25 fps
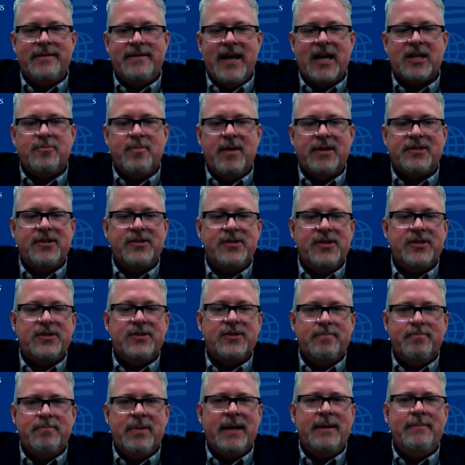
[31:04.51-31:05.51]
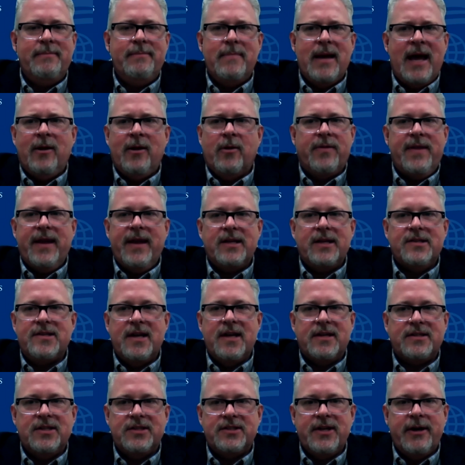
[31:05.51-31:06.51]
text messages, but I don't think it's
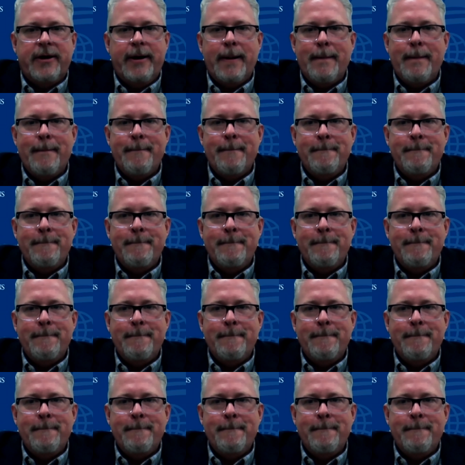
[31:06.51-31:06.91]
necessary.